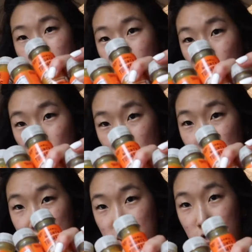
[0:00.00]

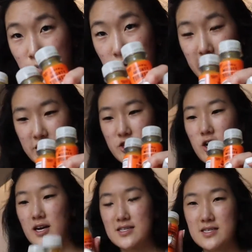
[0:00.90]
Four turmeric
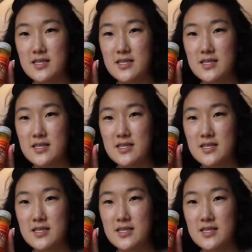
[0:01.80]
shots.